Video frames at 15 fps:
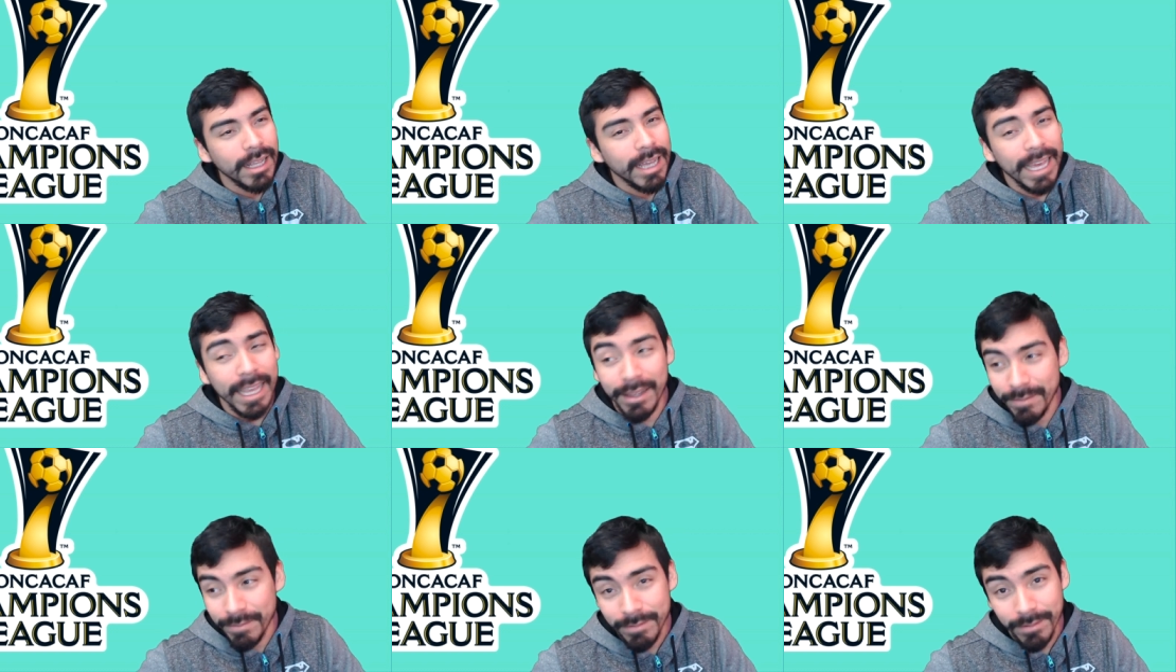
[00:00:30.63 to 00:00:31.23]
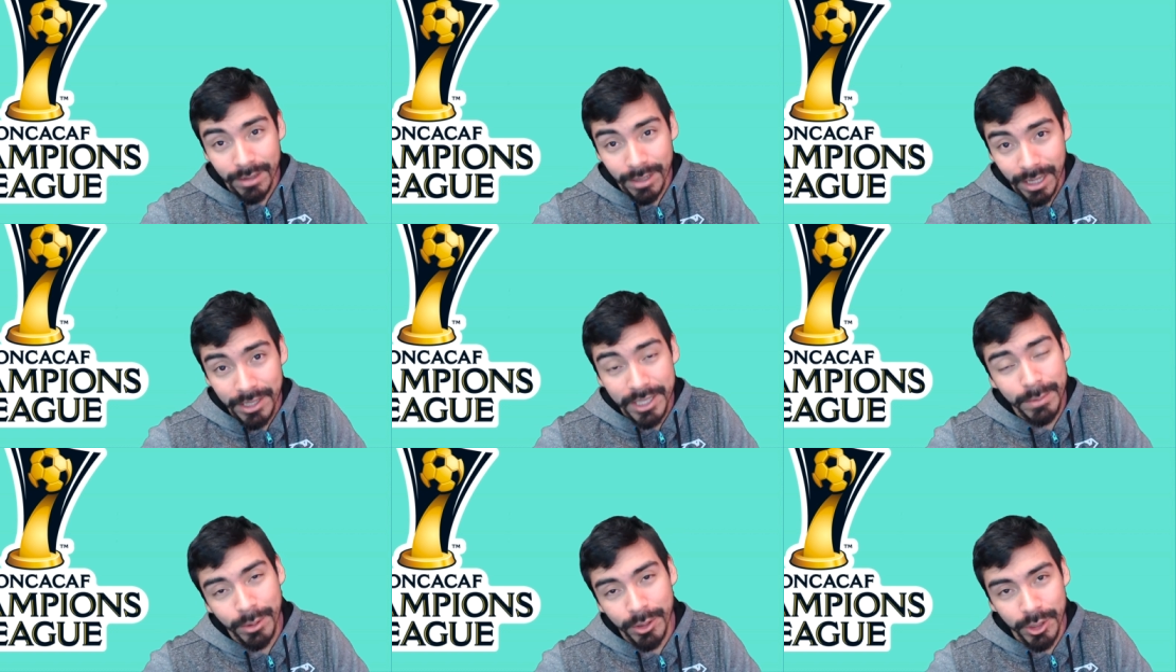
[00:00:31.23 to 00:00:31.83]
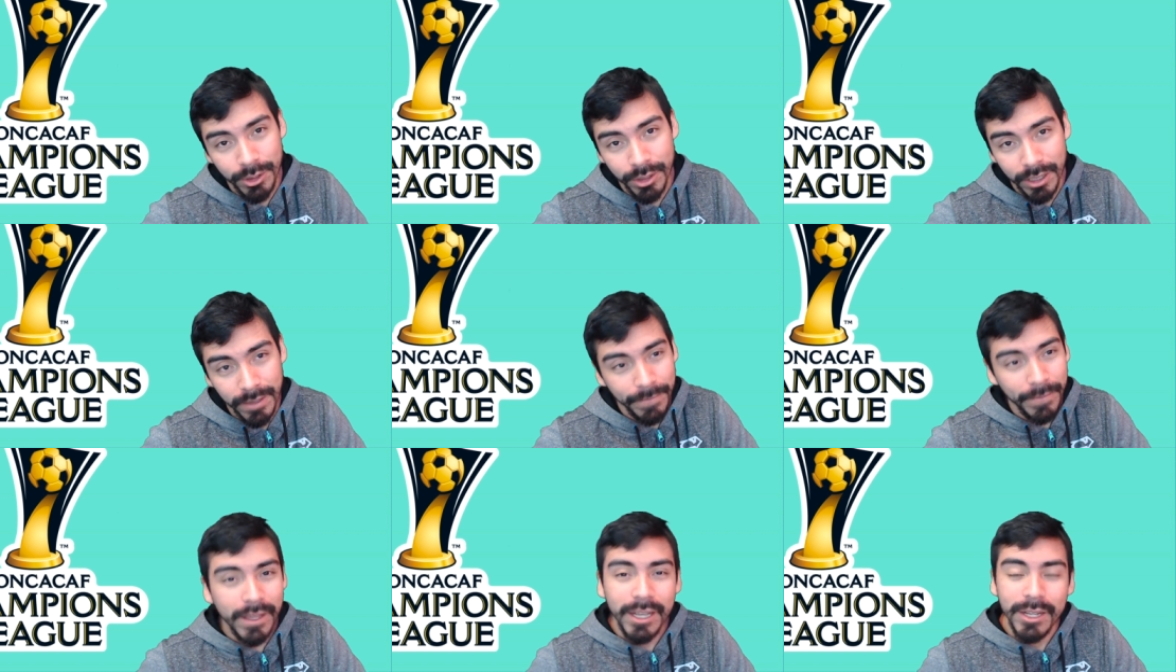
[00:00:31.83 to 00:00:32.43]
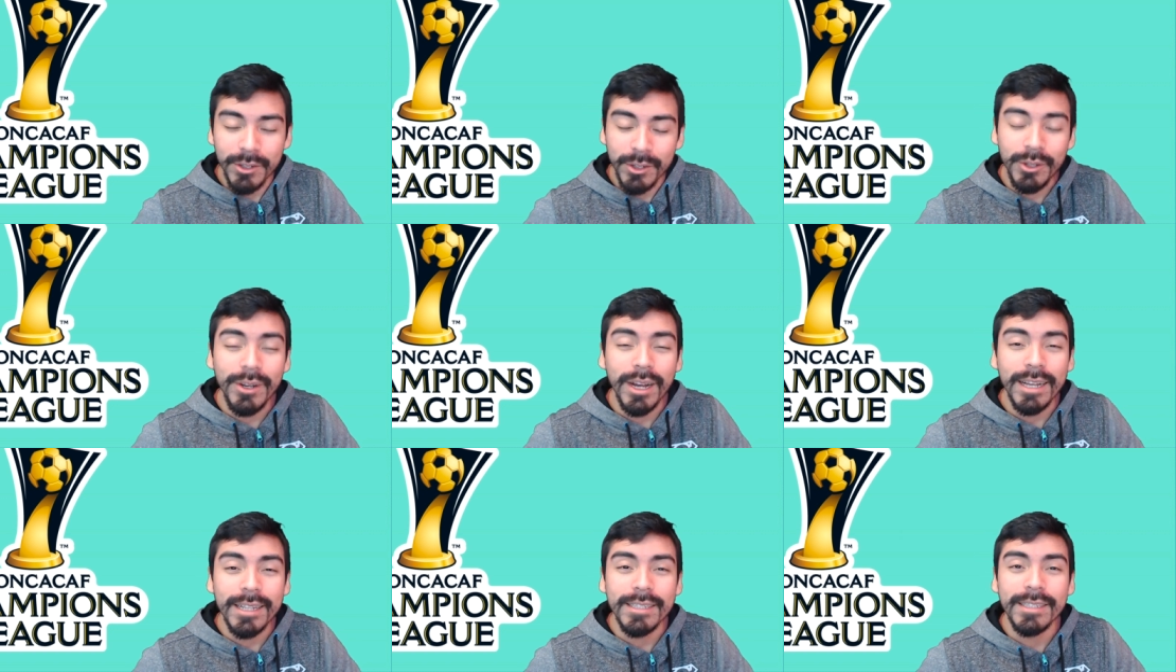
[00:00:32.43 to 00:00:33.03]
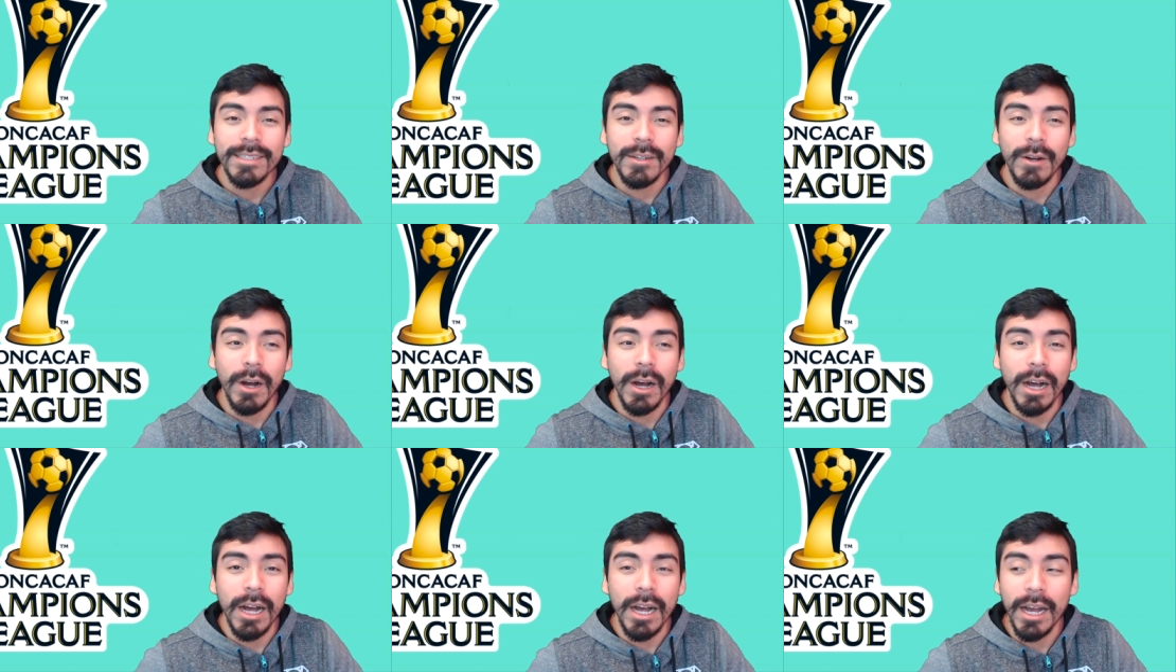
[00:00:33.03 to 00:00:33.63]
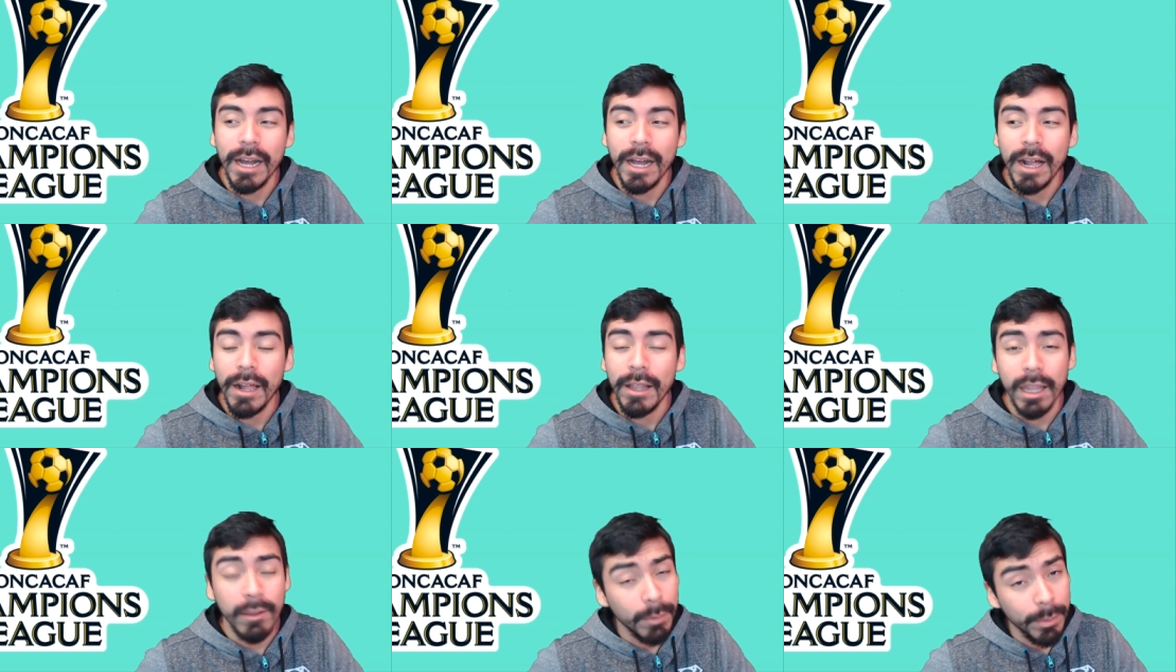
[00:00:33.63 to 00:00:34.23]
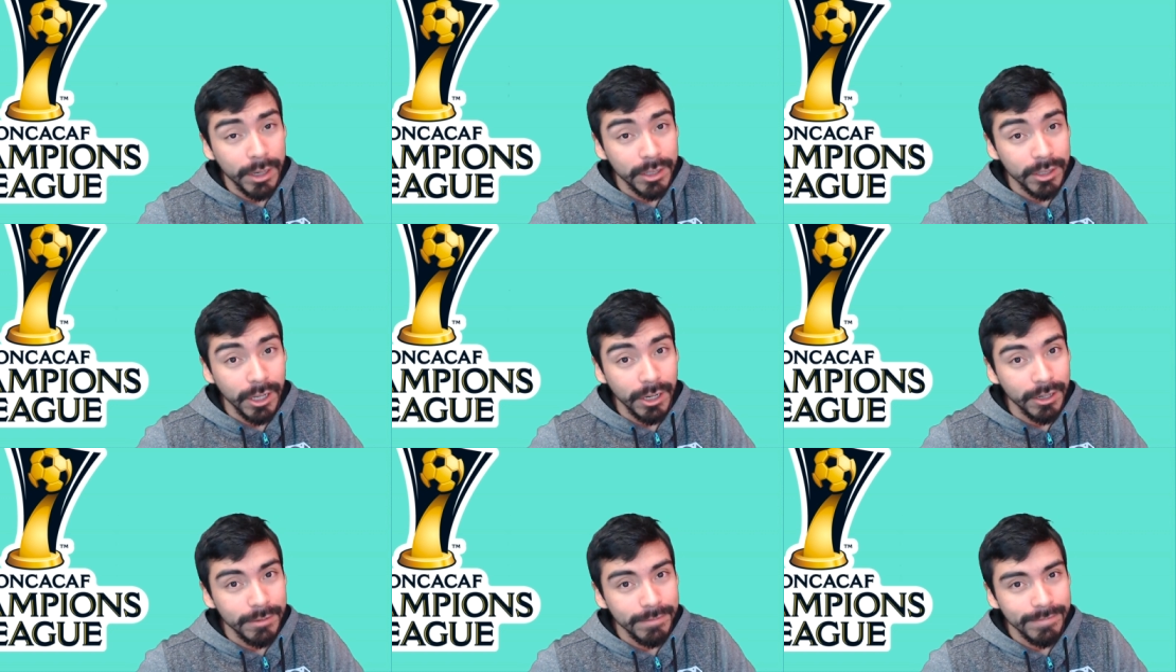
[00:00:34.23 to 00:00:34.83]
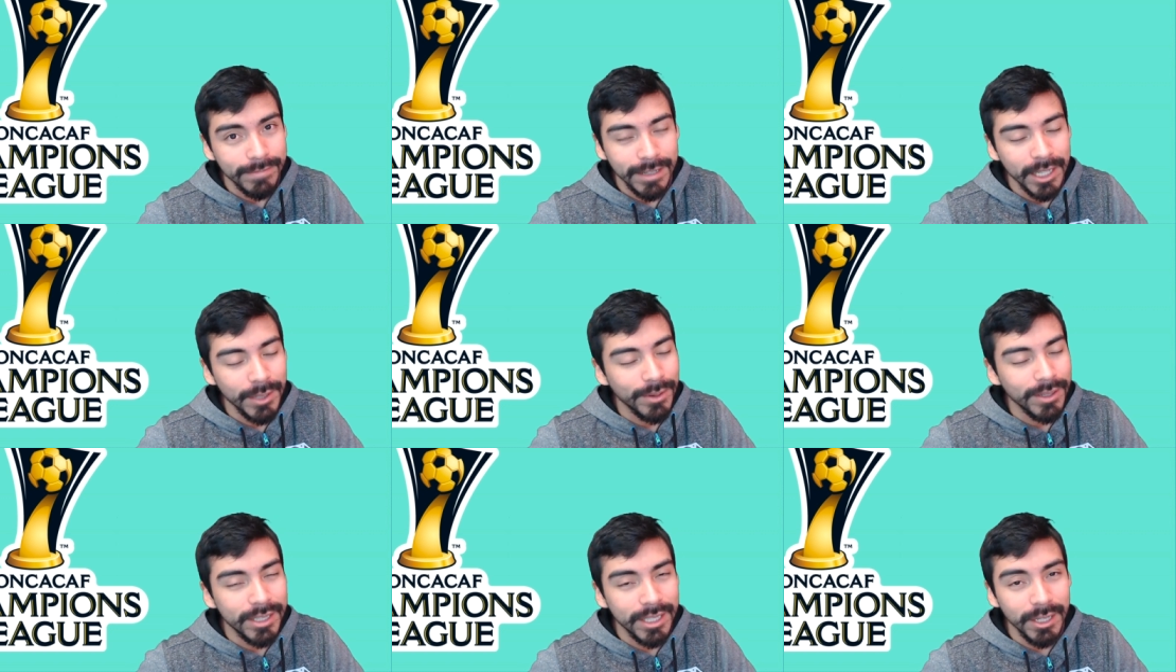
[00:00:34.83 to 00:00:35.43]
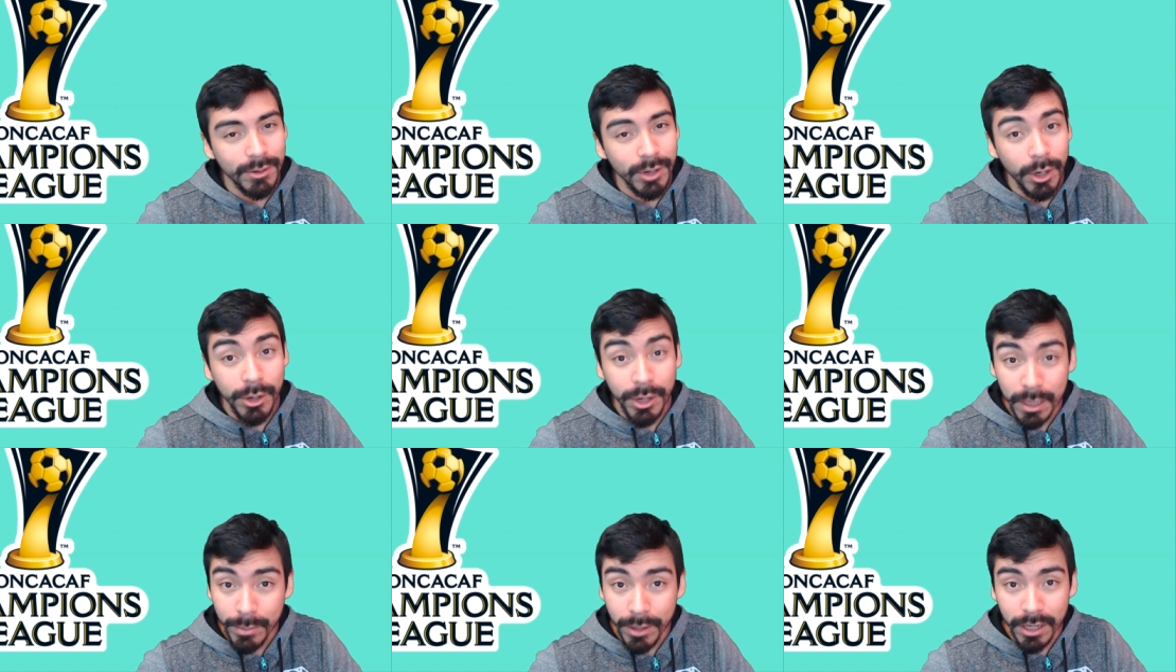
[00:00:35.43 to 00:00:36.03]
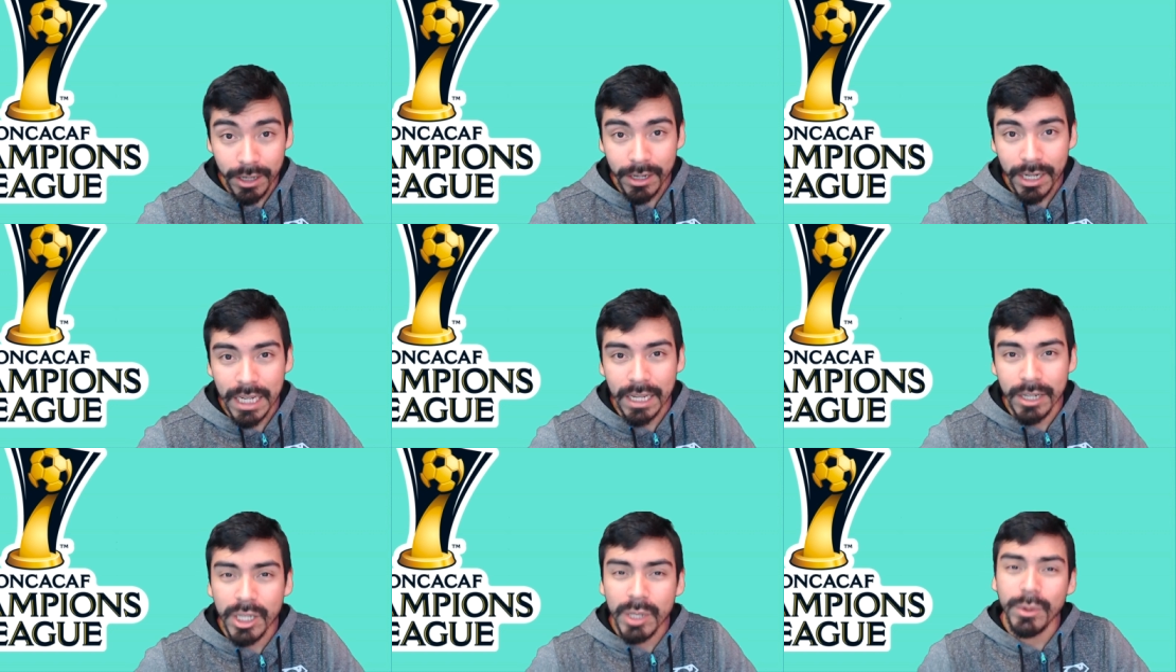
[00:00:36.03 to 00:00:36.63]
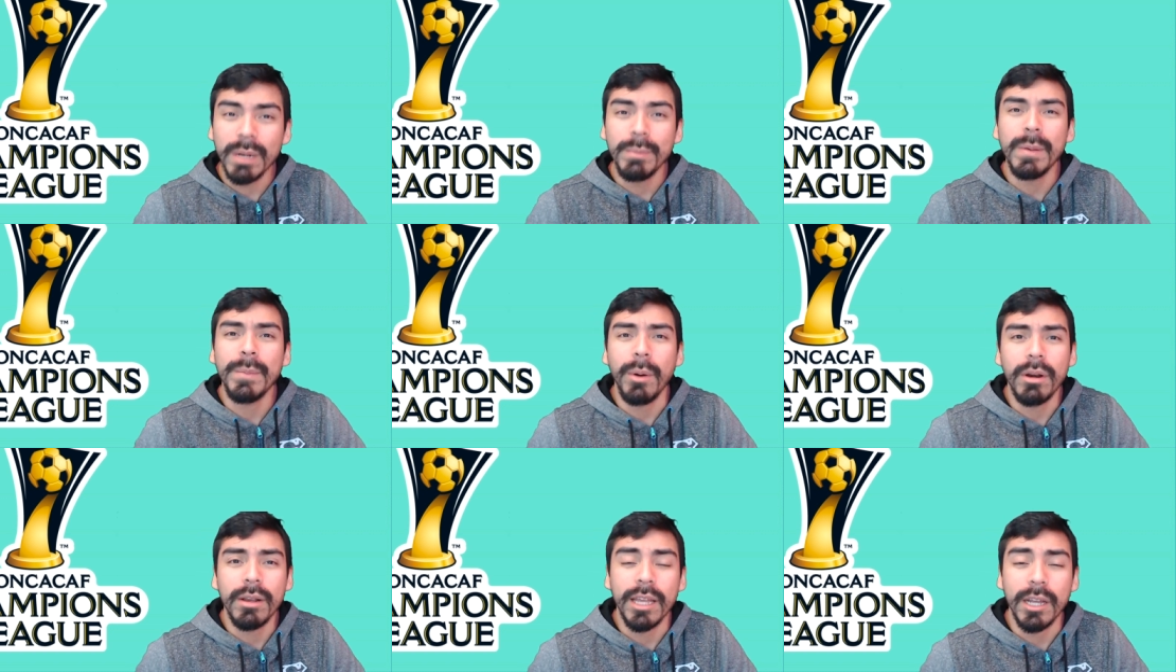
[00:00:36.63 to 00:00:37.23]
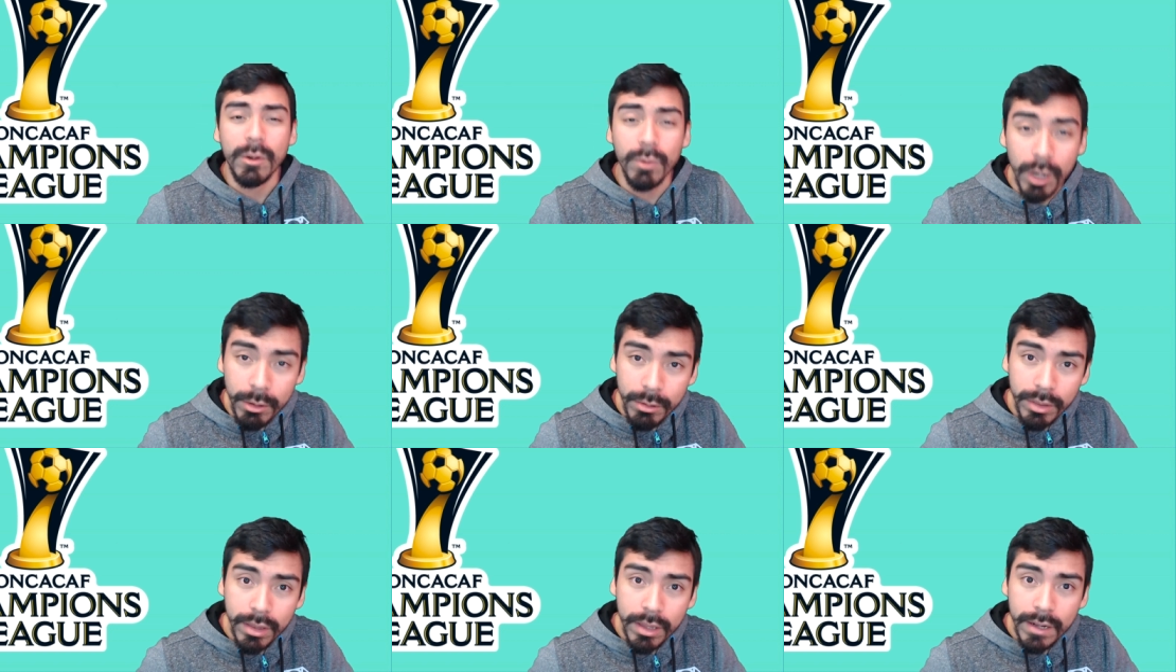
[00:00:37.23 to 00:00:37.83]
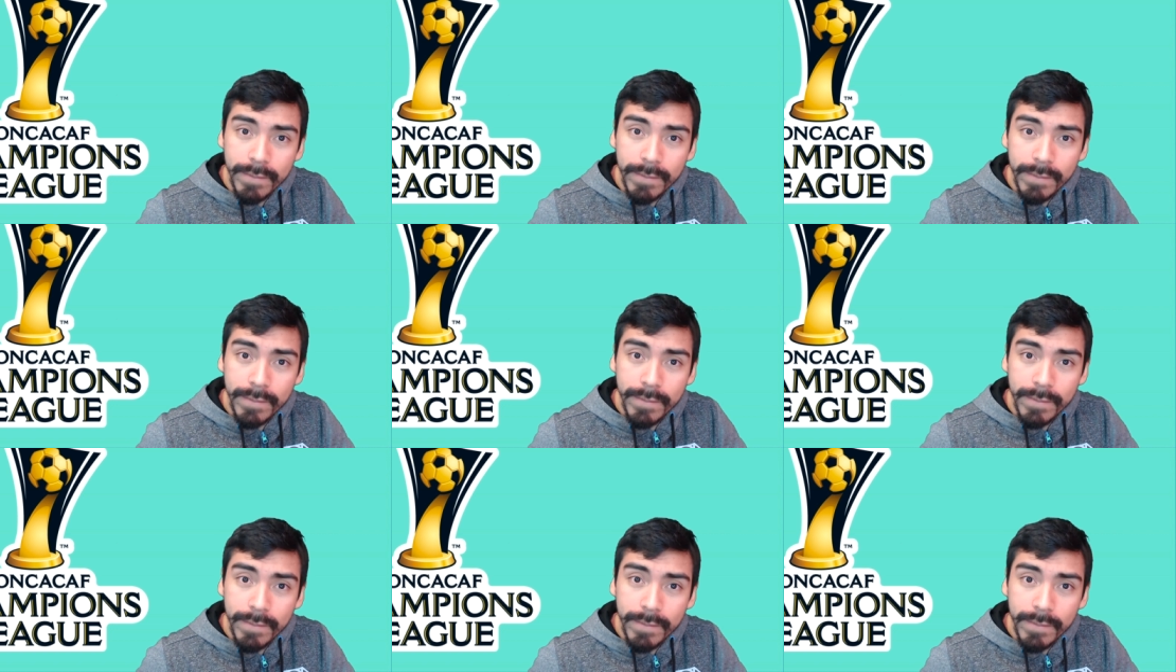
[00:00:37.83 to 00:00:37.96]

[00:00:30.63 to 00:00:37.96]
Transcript: Hey, it's your boy Drew here. Do you guys uh, love American soccer? And you want to see it grow here in America? And do you want to be part of that growth?